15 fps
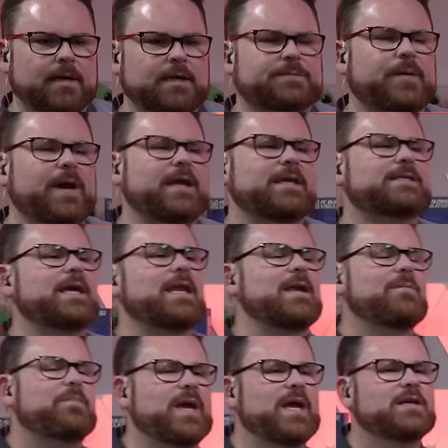He's probably he's
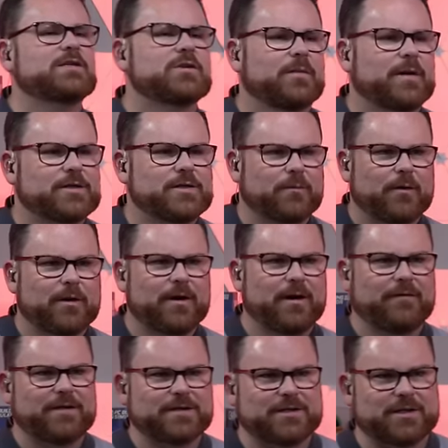getting pinged so much. I'm wondering
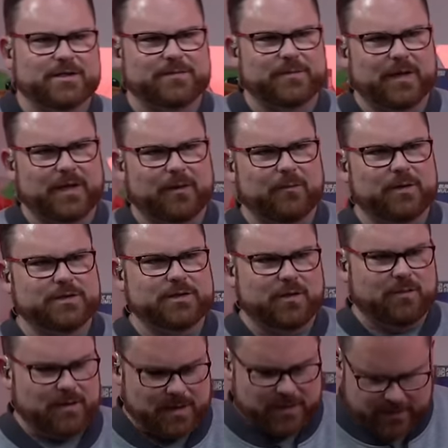if he's just be like, what's
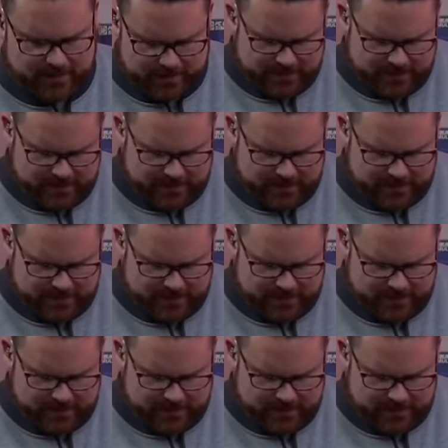going on?